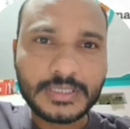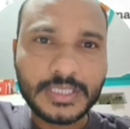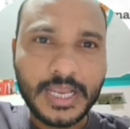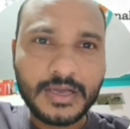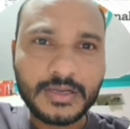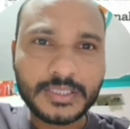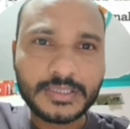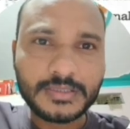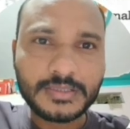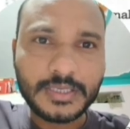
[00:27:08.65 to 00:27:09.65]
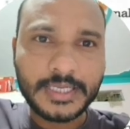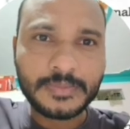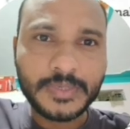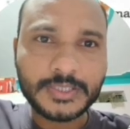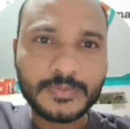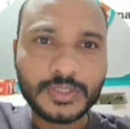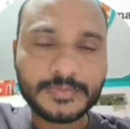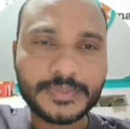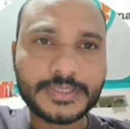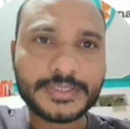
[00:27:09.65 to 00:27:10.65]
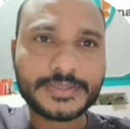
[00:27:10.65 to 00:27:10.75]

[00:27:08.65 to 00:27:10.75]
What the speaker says: thylakoids phospholipids.